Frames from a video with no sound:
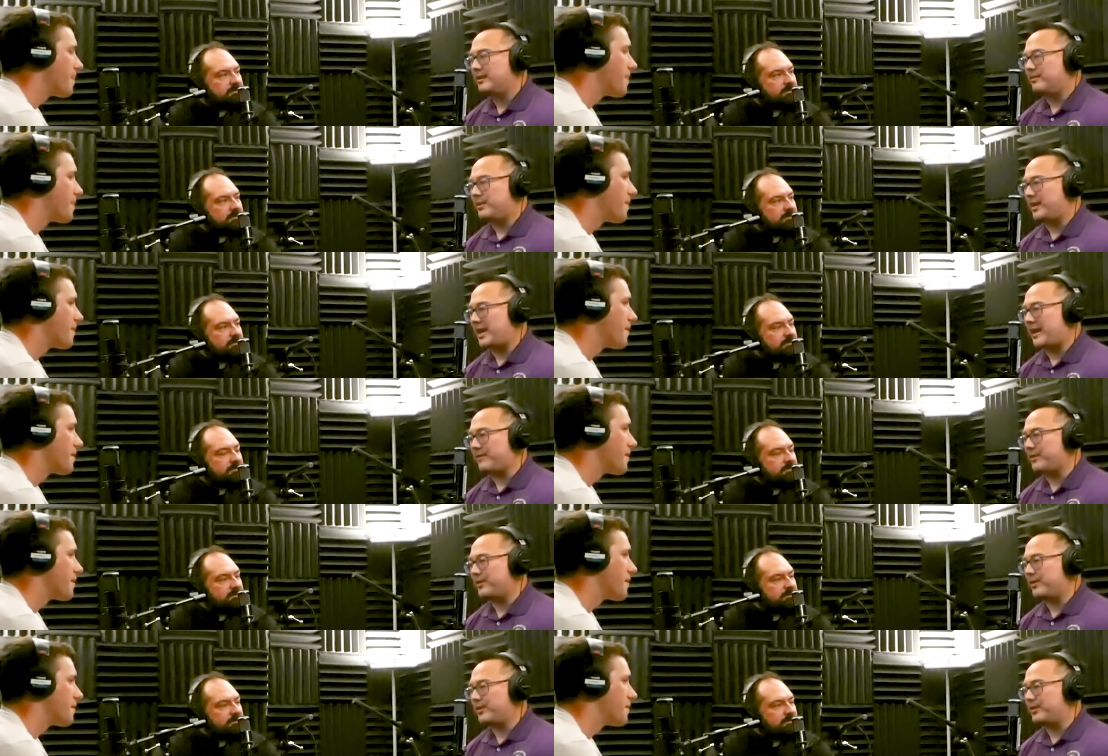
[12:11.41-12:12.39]
Speaker 1: But
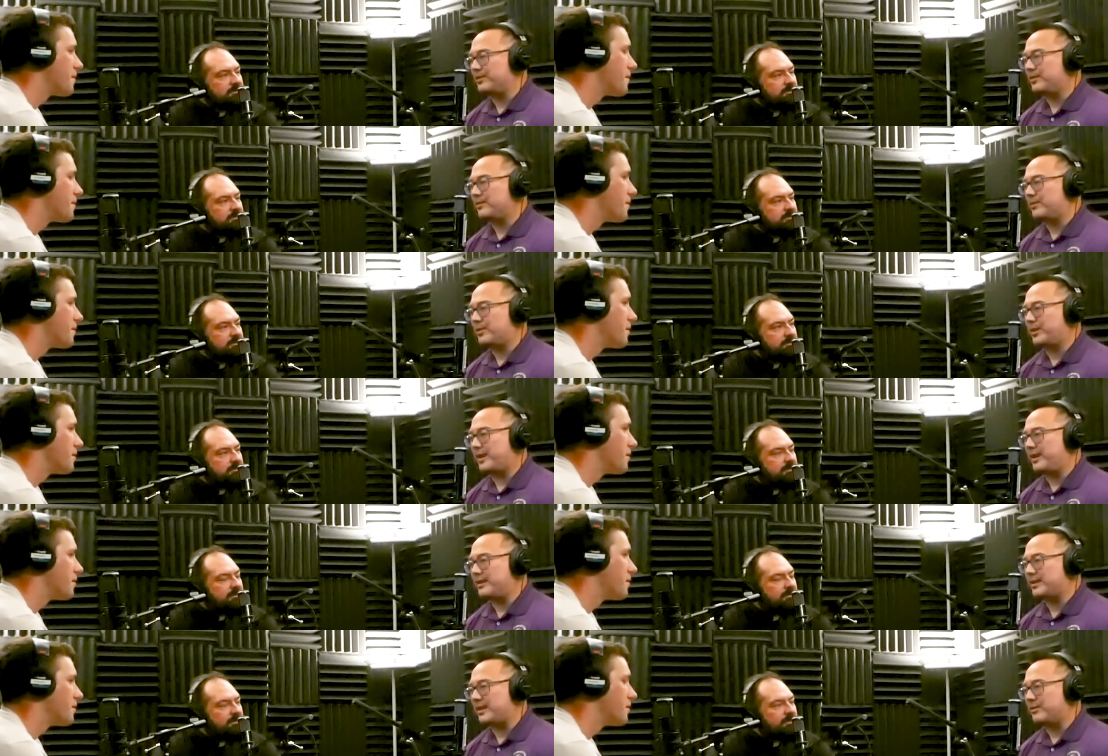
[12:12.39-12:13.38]
after those 4
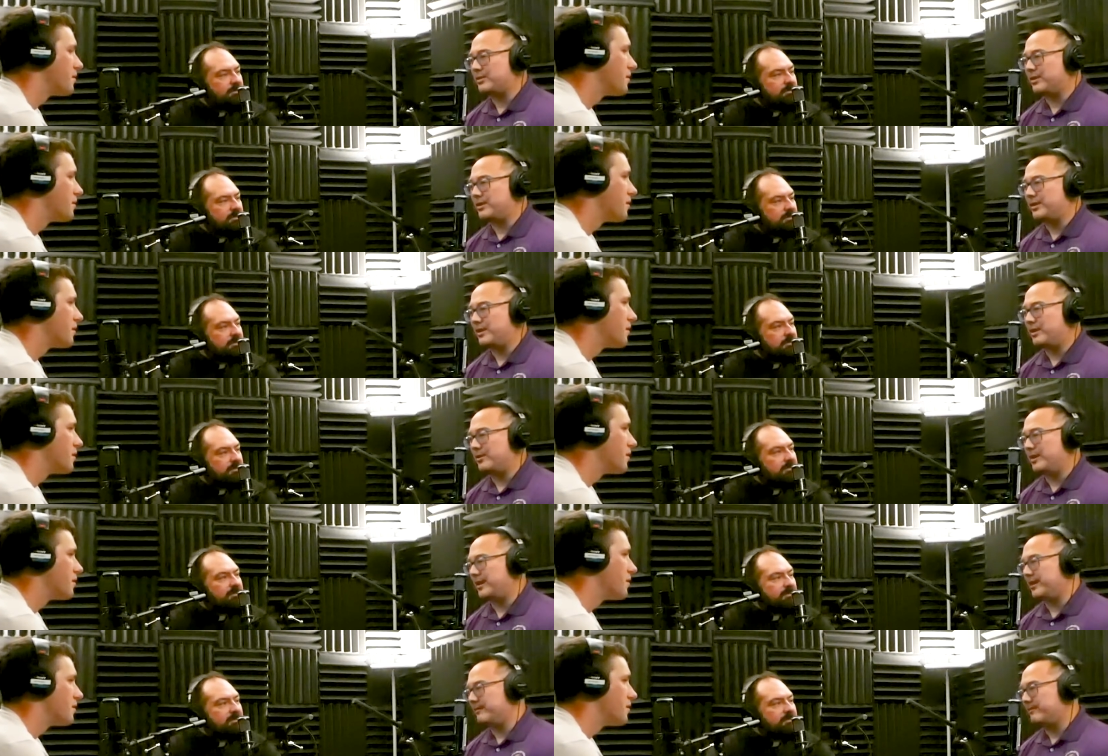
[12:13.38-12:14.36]
days, I was good to go
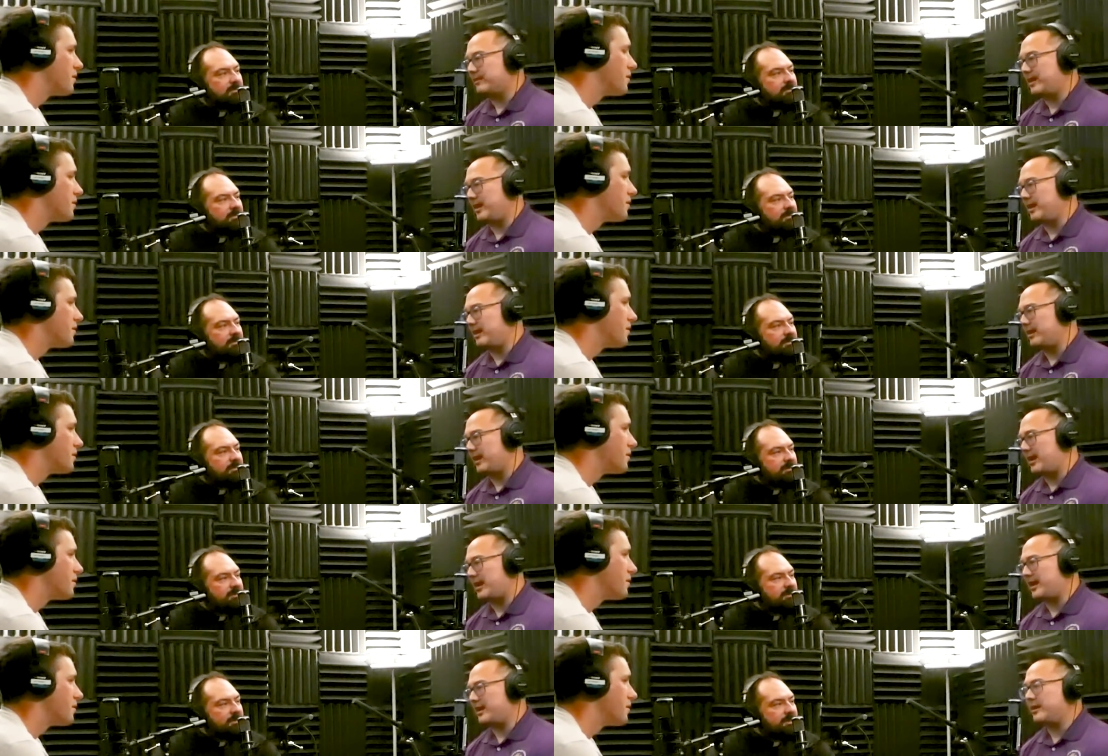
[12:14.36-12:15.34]
again. And
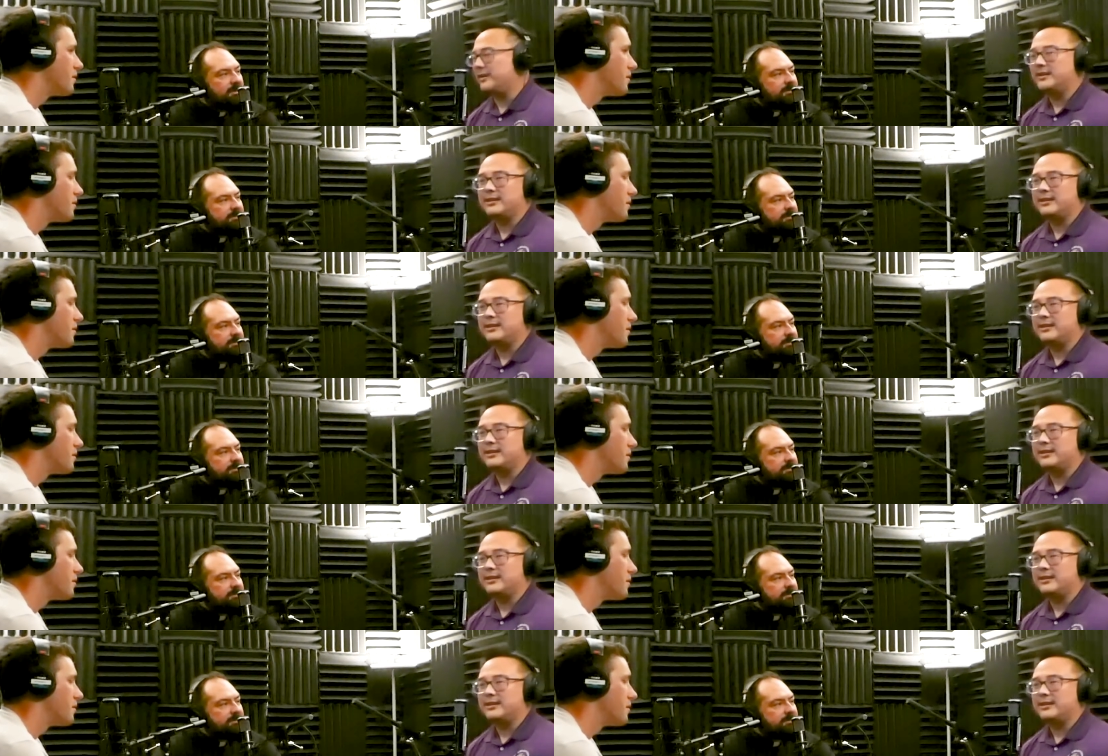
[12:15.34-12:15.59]
I